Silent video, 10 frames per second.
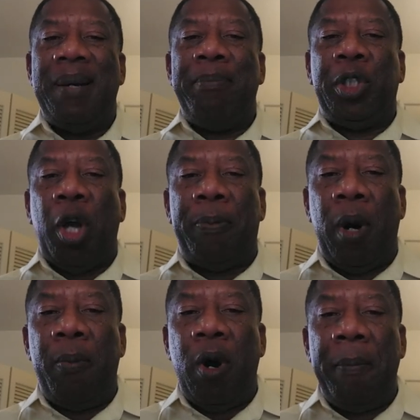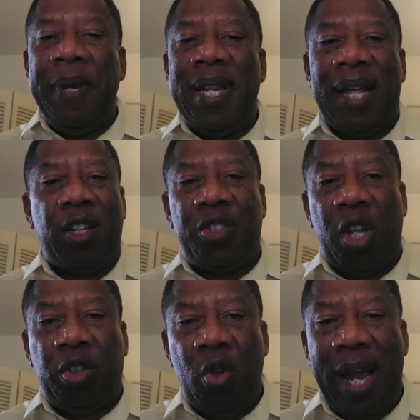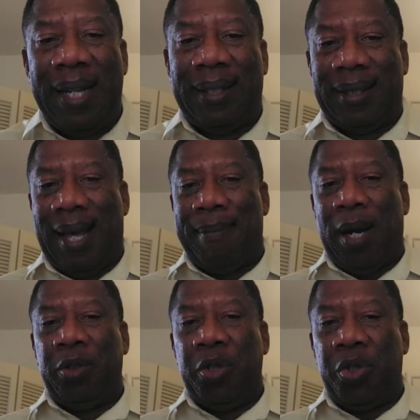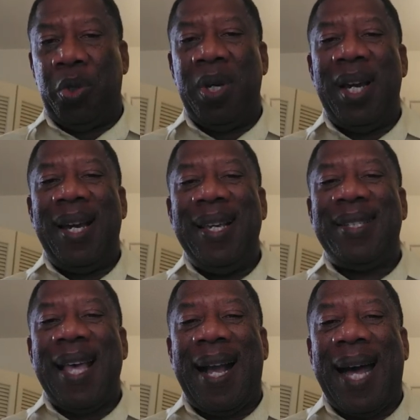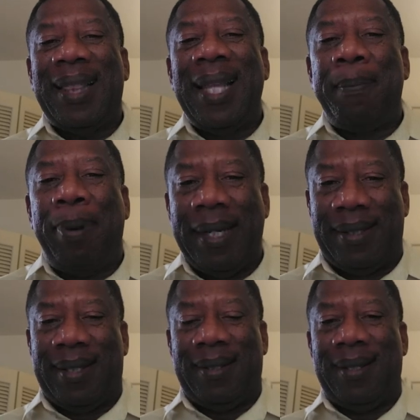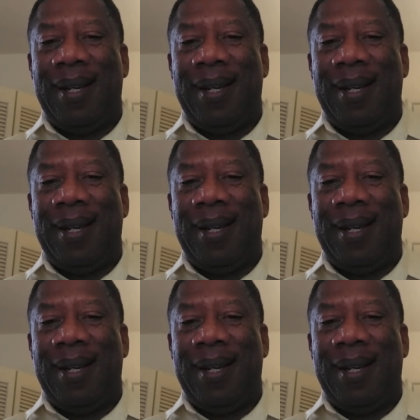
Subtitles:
Bishop Obinna does not know anything about the Osu. He is a Catholic priest.